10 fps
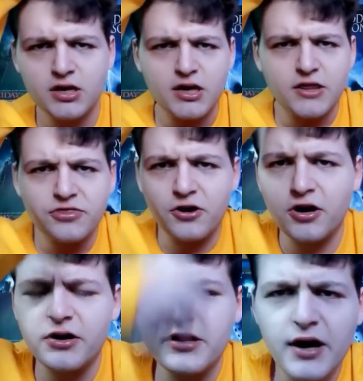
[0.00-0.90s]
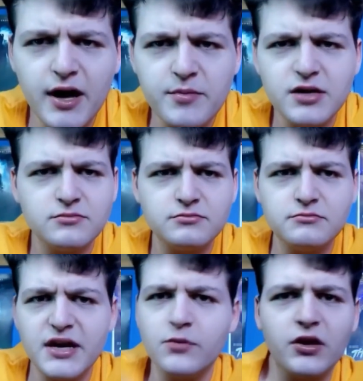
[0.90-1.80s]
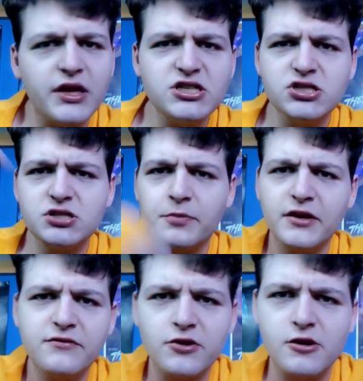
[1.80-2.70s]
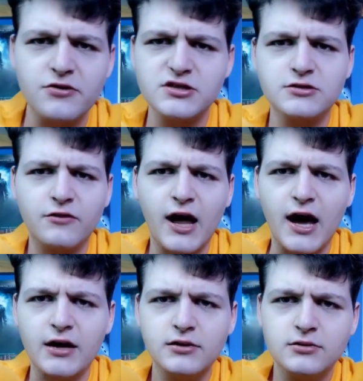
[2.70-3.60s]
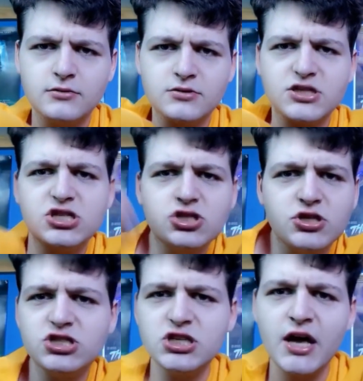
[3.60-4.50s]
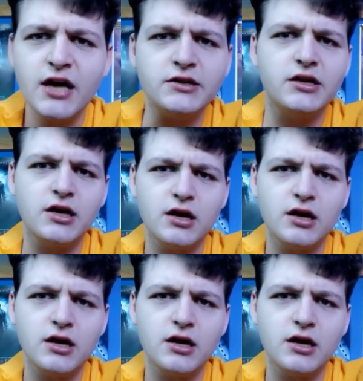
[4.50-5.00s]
And third, I mean, many religions believe the earth is flat, such as Christianity.